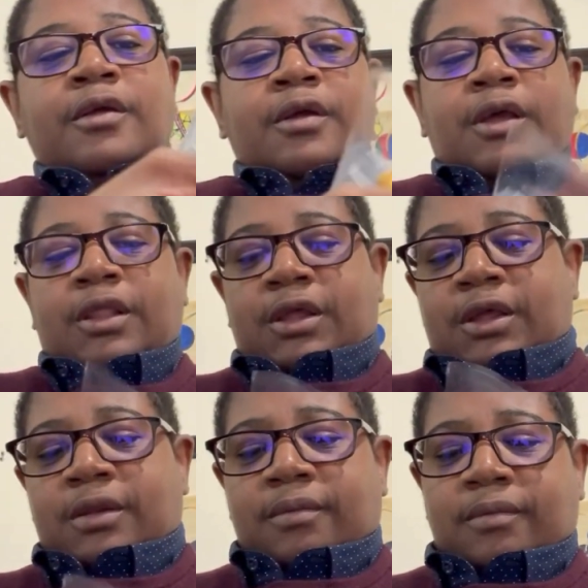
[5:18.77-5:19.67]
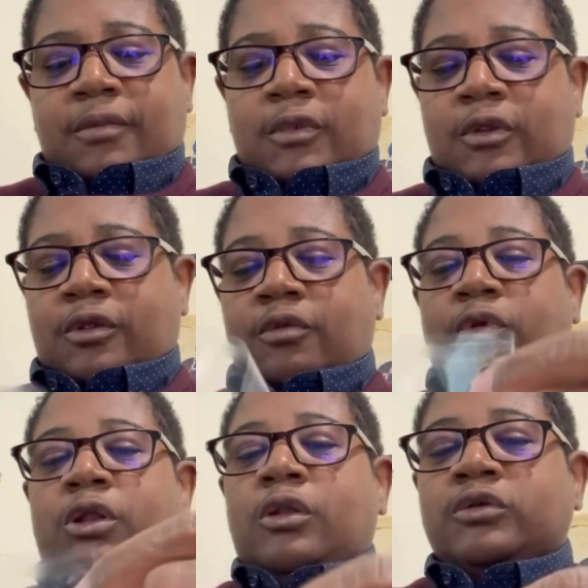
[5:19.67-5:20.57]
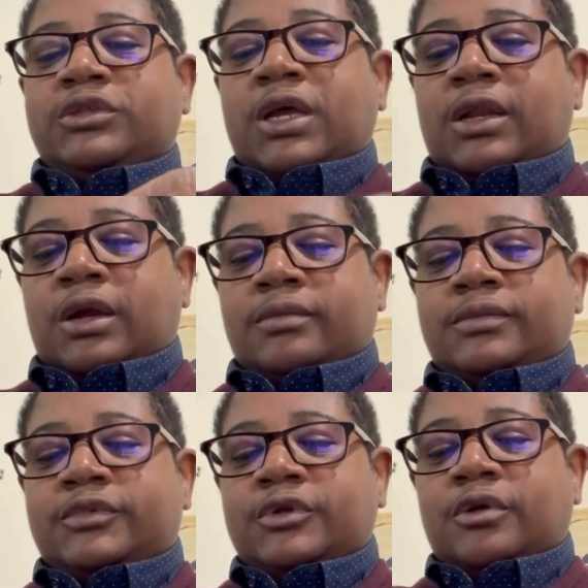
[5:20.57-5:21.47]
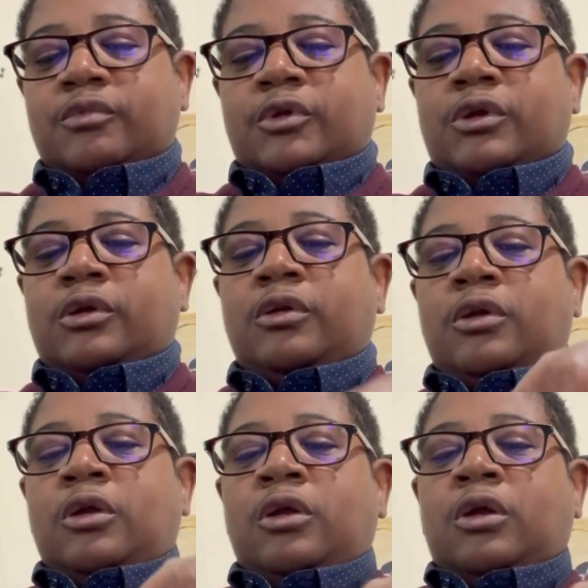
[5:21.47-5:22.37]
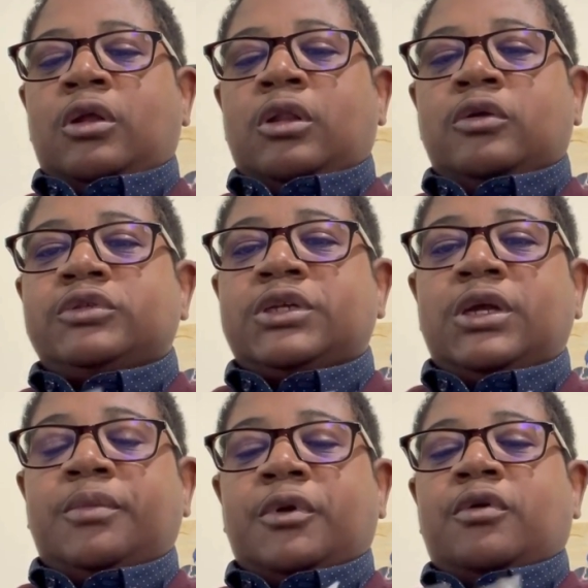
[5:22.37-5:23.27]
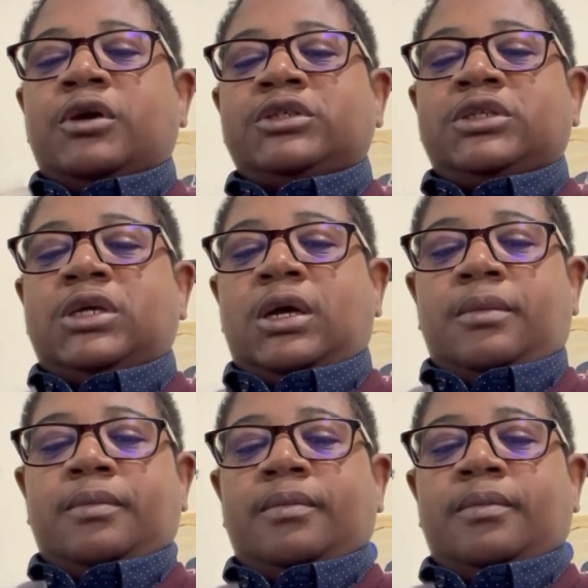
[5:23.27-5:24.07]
and then you would close that up. So I'm going to close it up across the top.